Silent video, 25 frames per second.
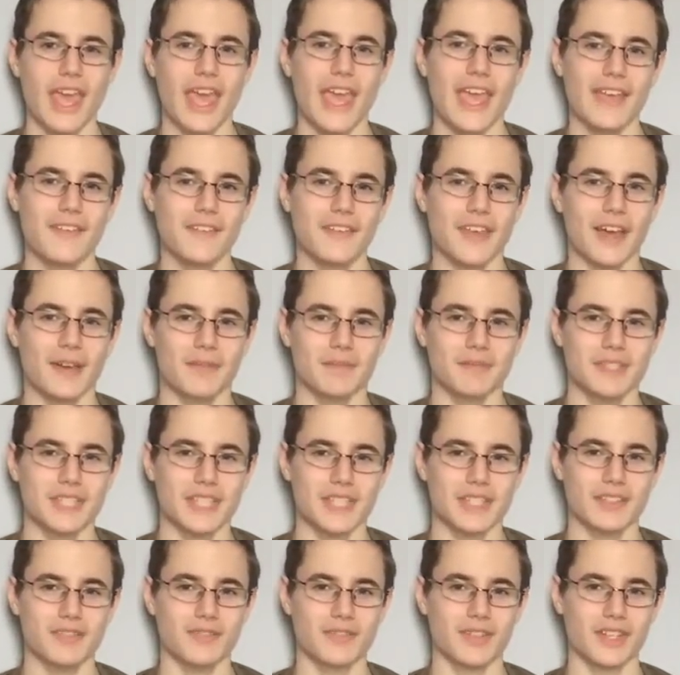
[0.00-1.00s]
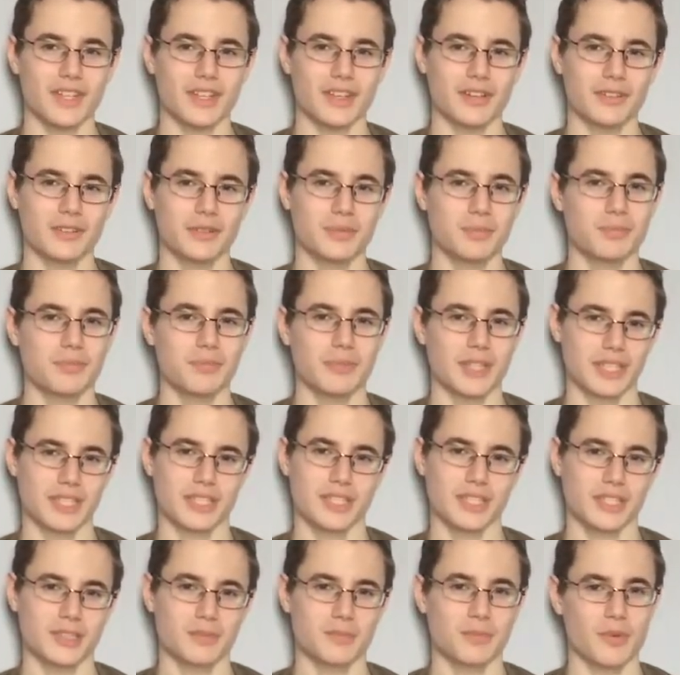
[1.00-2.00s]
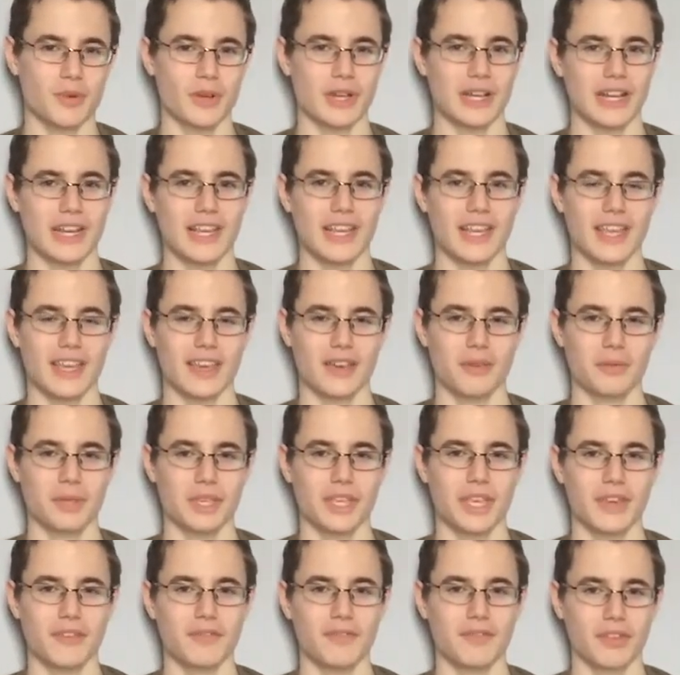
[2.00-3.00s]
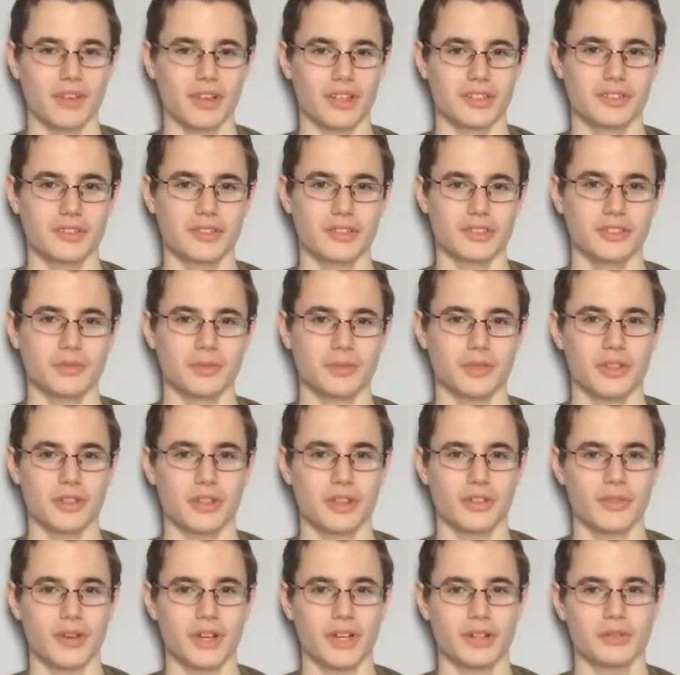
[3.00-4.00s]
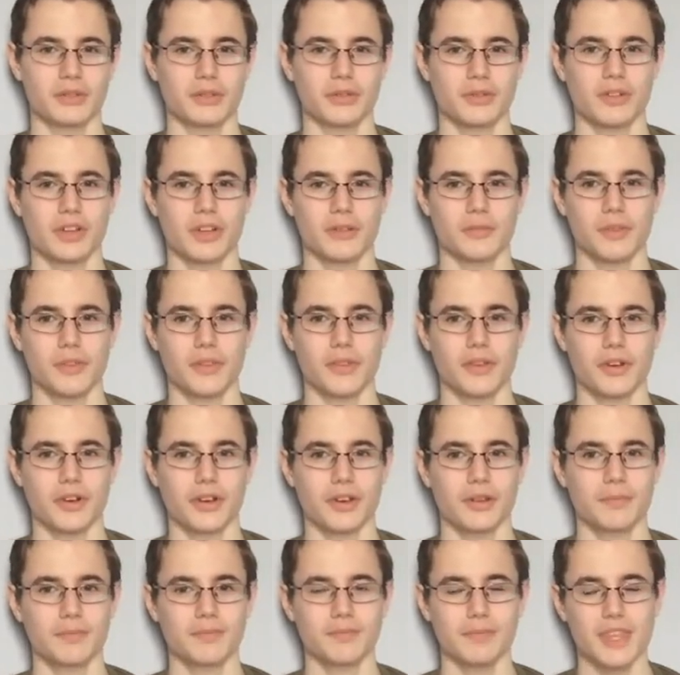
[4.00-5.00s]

If you haven't seen the video, that's a spoiler. Yeah, we get Flying Scotsman on the rail tour coming through.